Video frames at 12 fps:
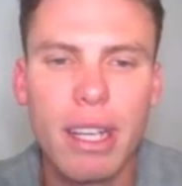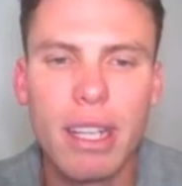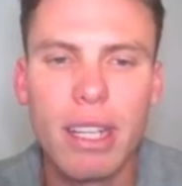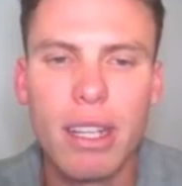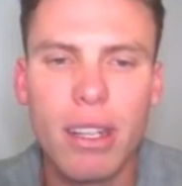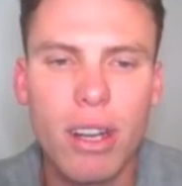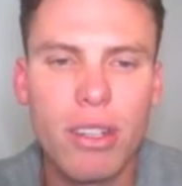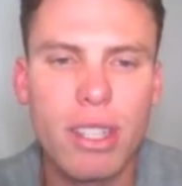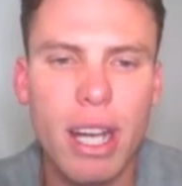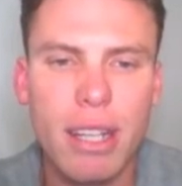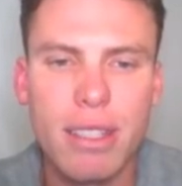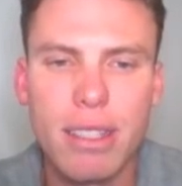you can go
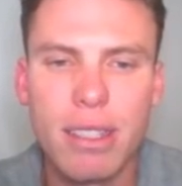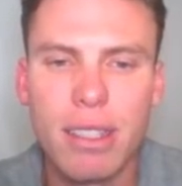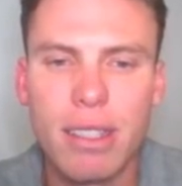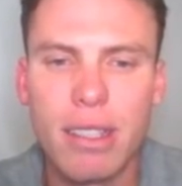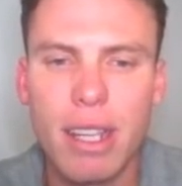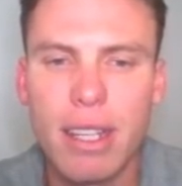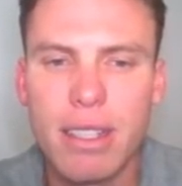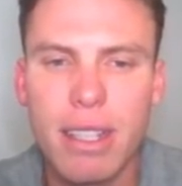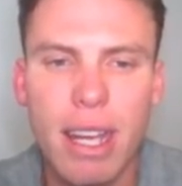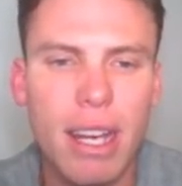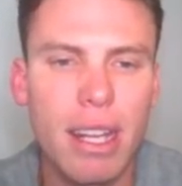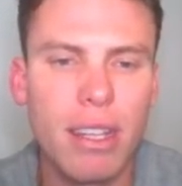Jackson and, and
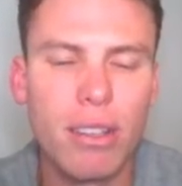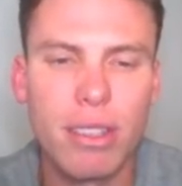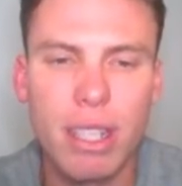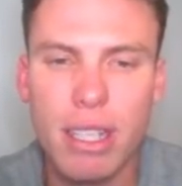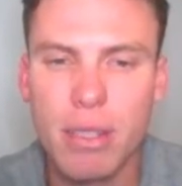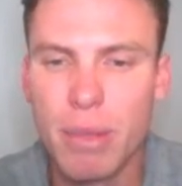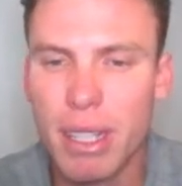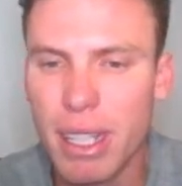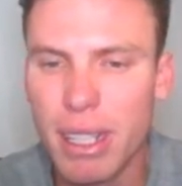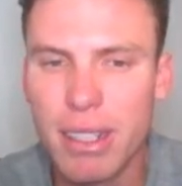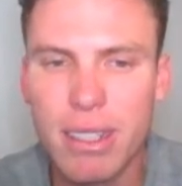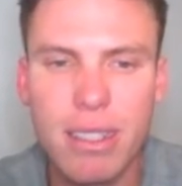Teddy or Jackson
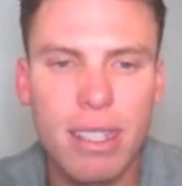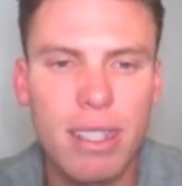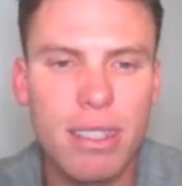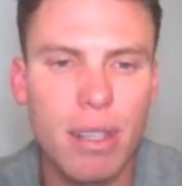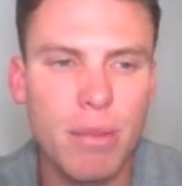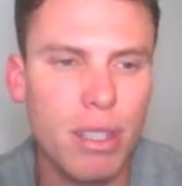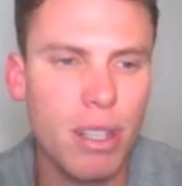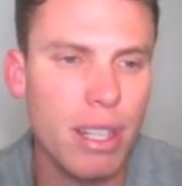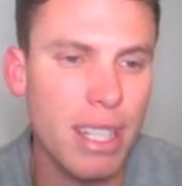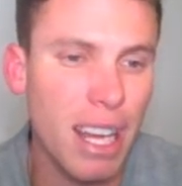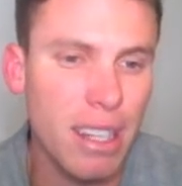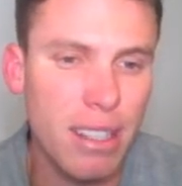McInnes, these types of guys,
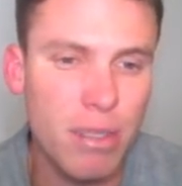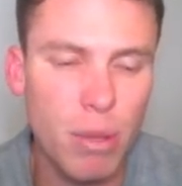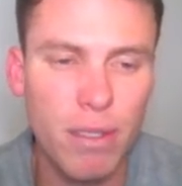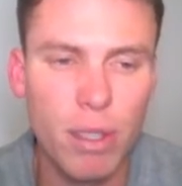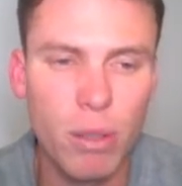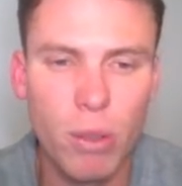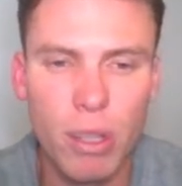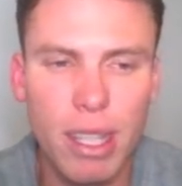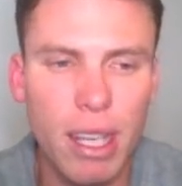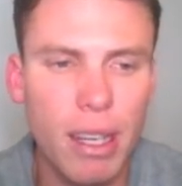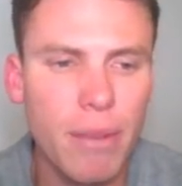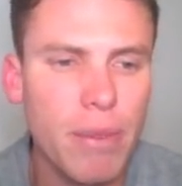Angus, whatever you want
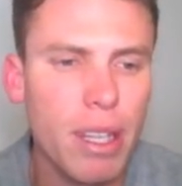there.